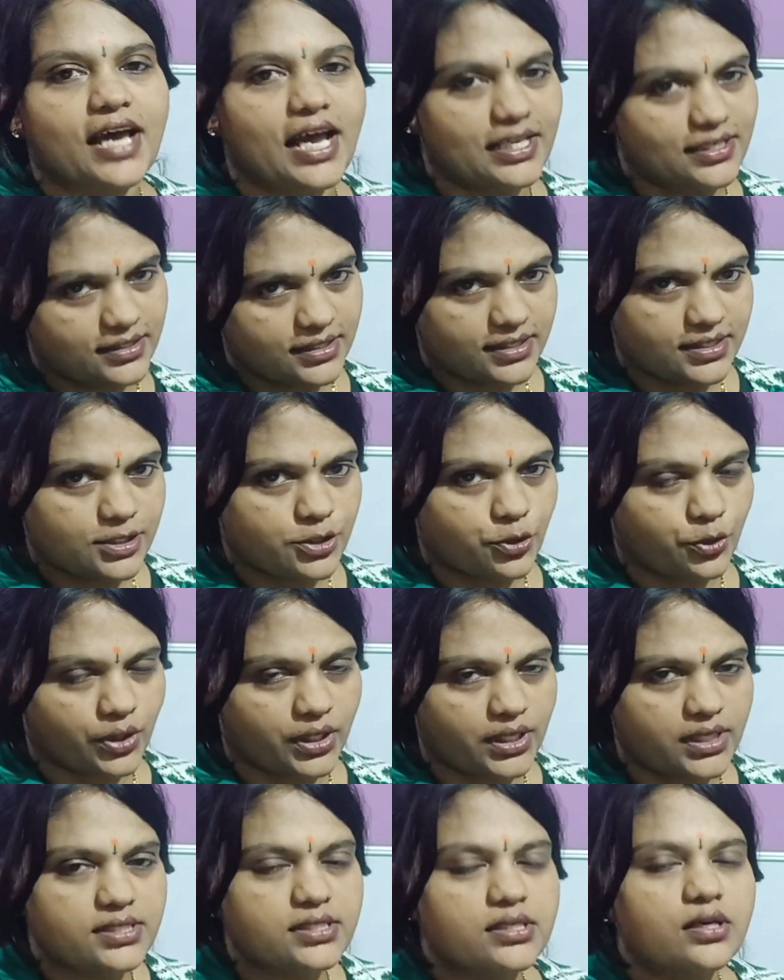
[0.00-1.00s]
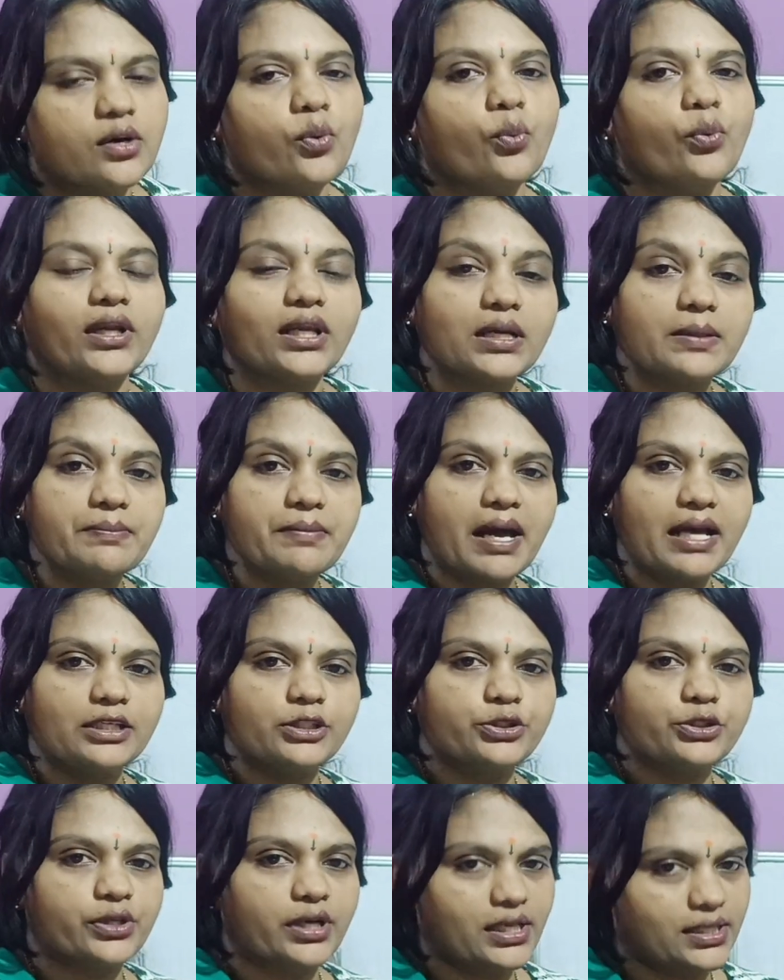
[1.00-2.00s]
and dear students. Welcome back
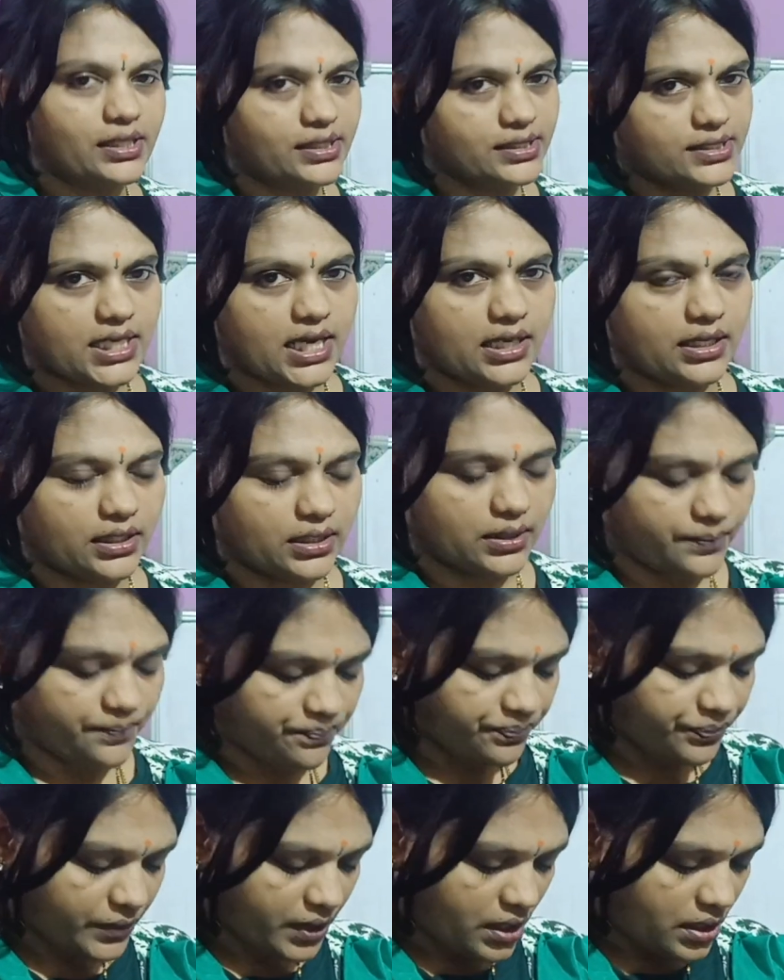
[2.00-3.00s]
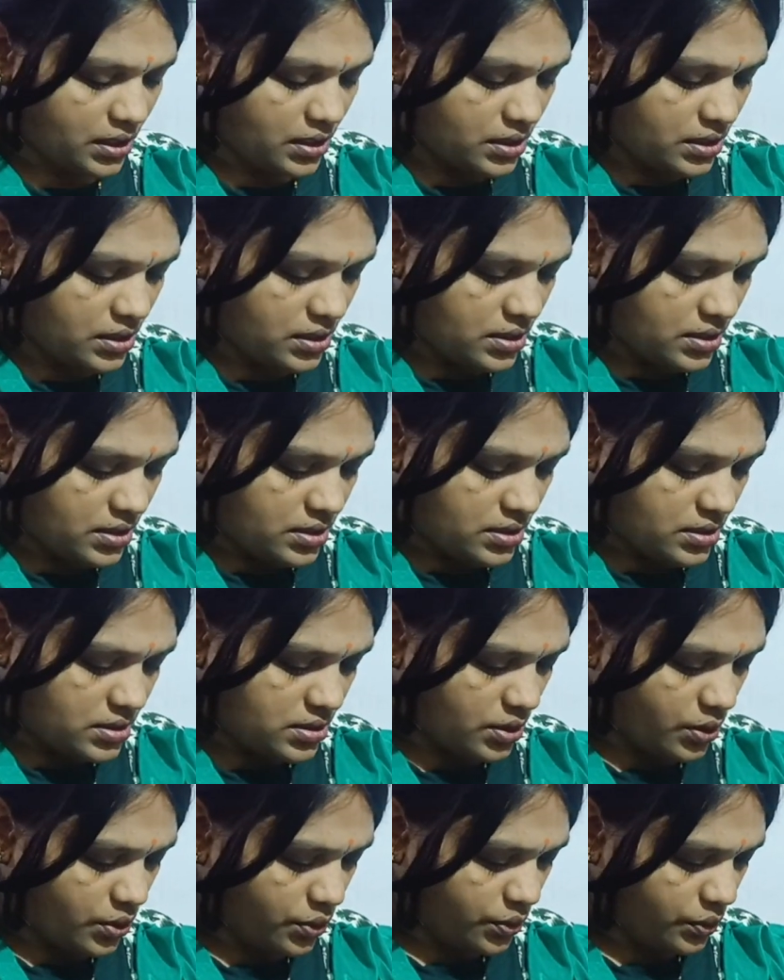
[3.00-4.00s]
to our channel.
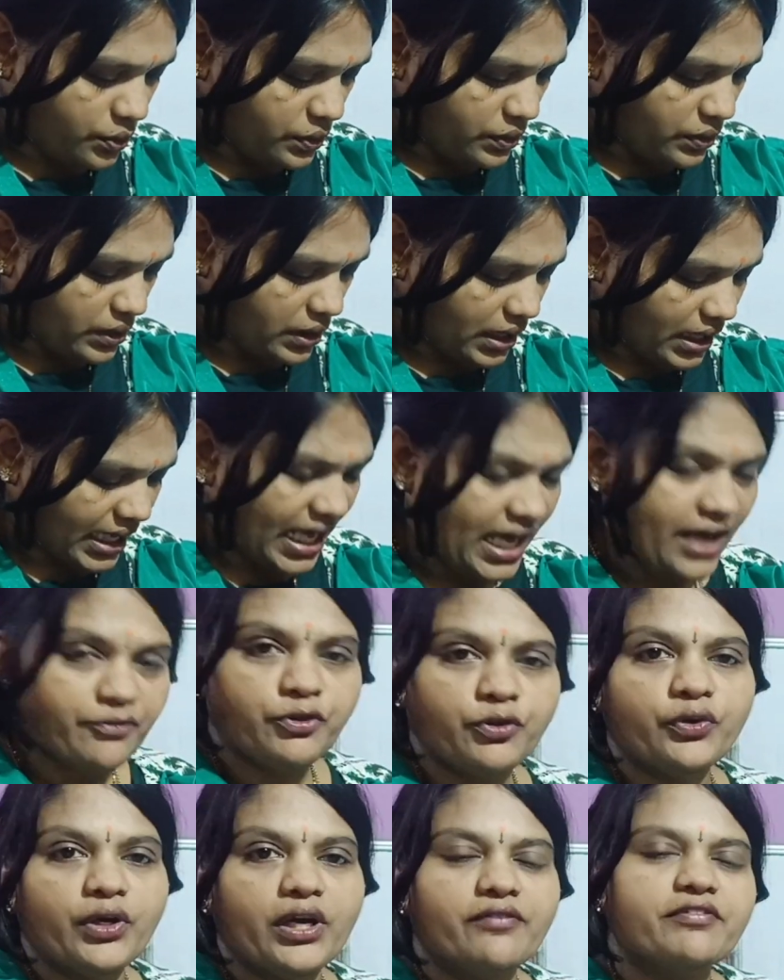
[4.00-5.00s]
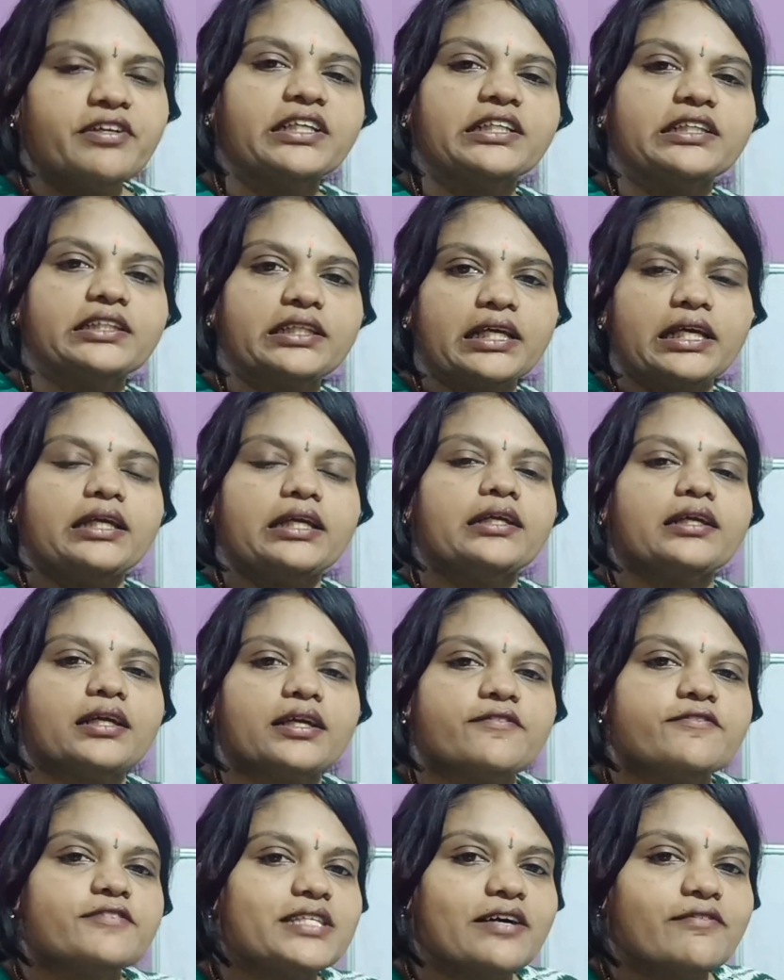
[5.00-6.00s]
So, have you ever think
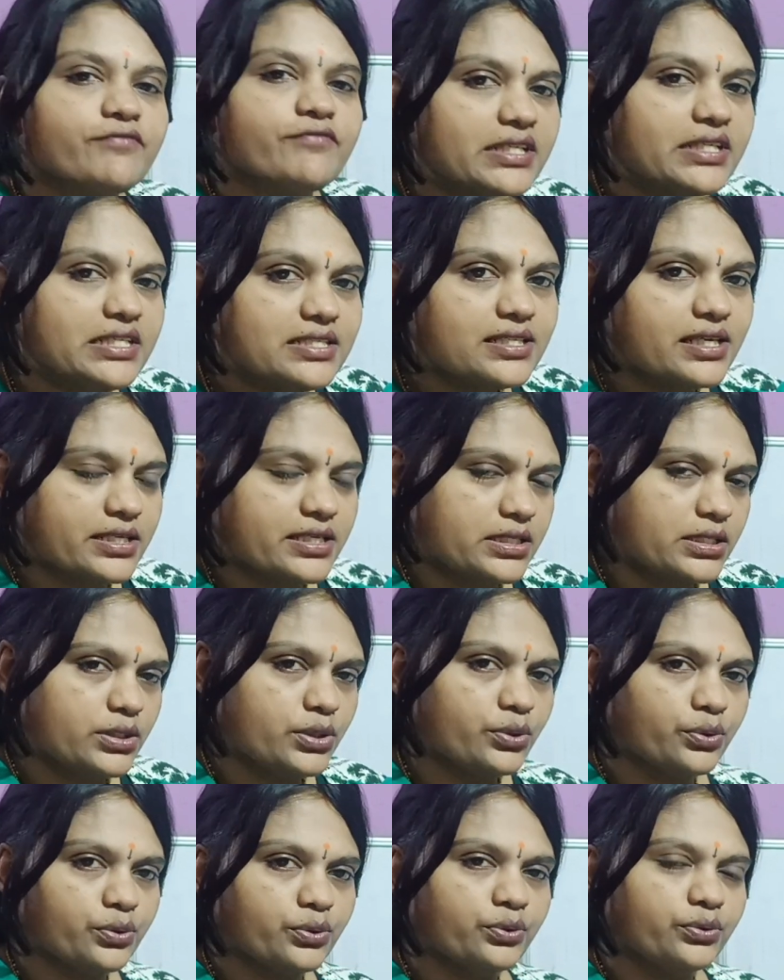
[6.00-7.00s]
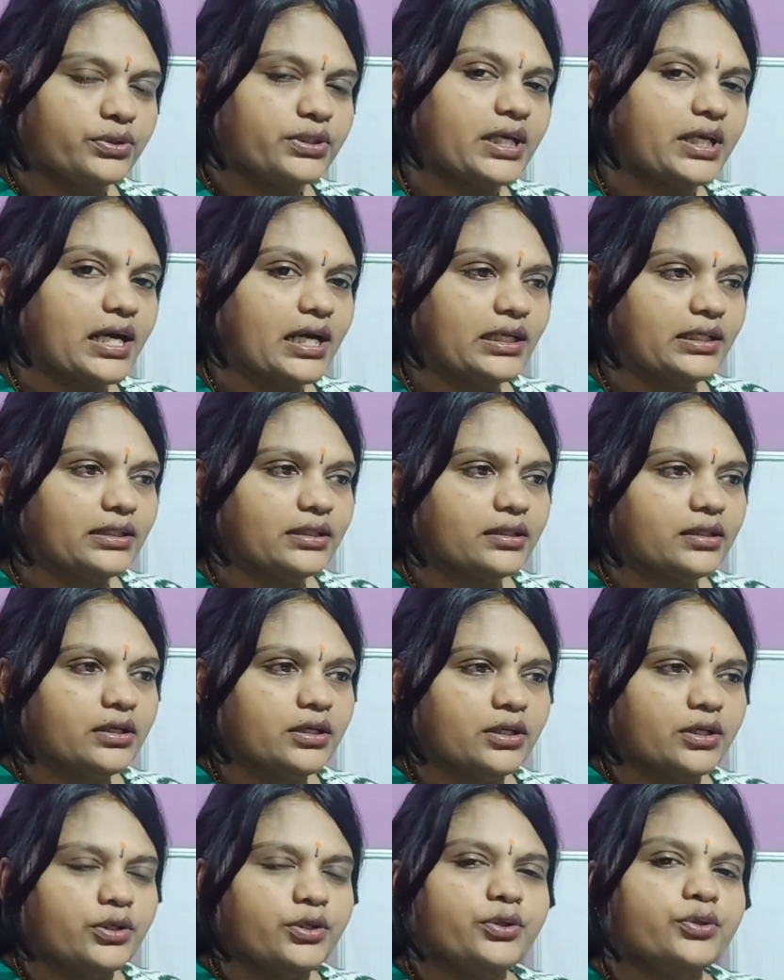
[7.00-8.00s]
if someone says you that
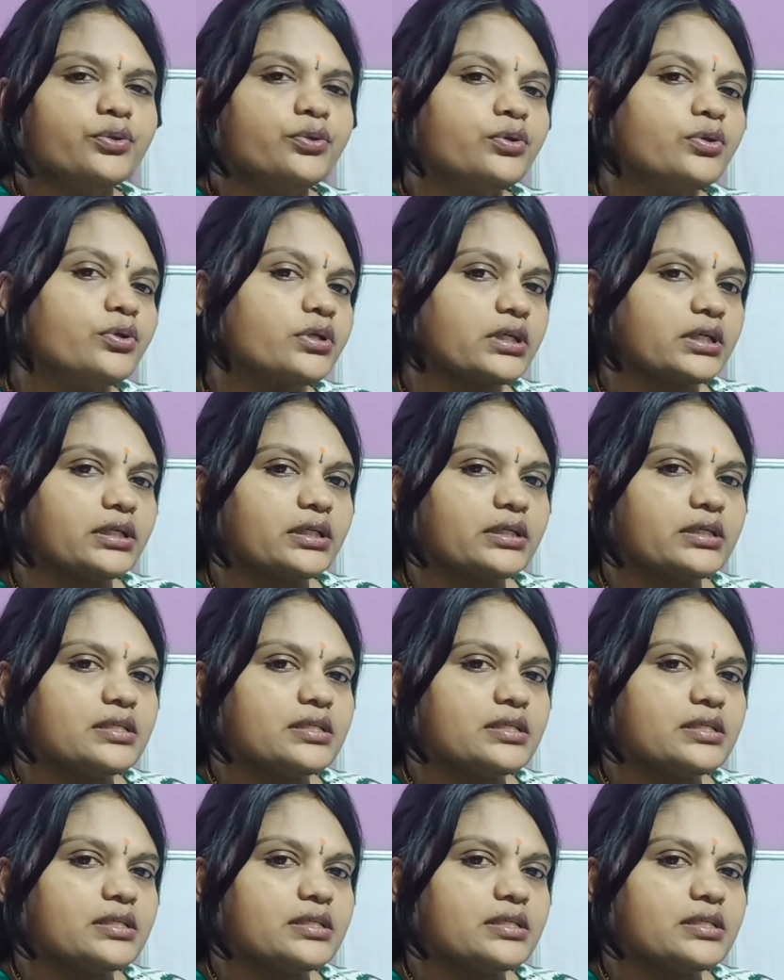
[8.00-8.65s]
you look